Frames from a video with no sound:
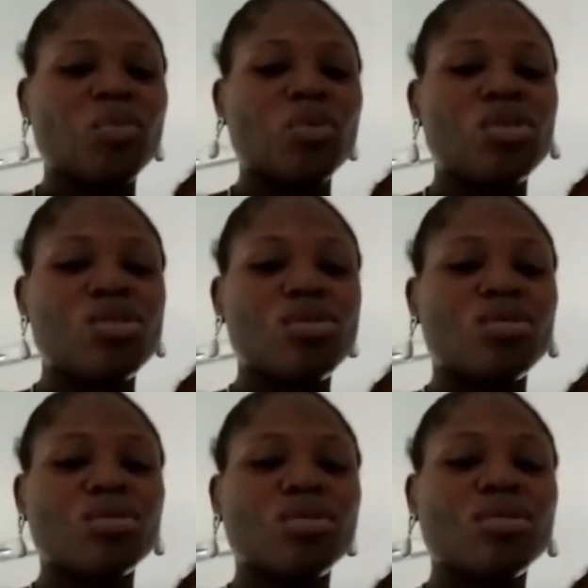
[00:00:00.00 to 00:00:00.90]
Wish
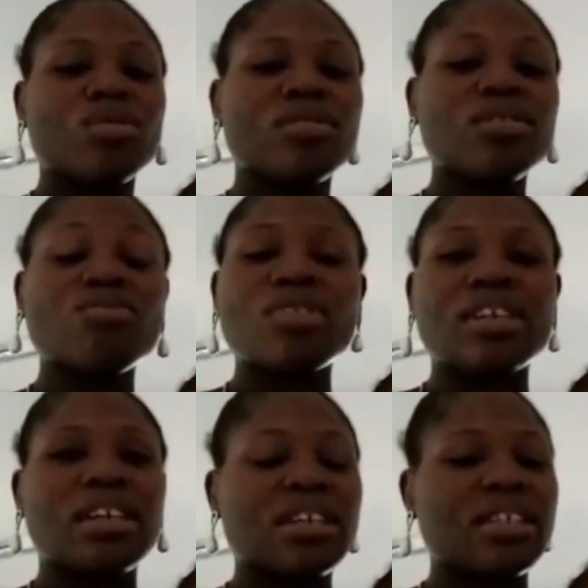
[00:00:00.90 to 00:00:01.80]
you
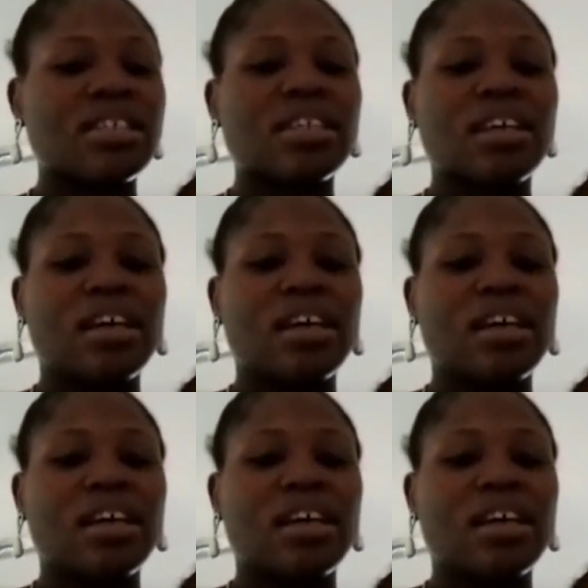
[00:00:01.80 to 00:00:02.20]
greatness,